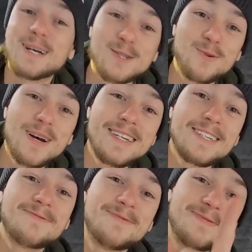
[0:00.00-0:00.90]
as
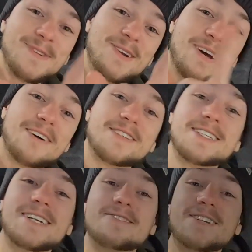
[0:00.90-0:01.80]
always, look after
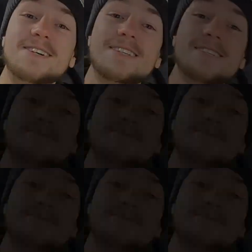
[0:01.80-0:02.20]
yourselves, guys.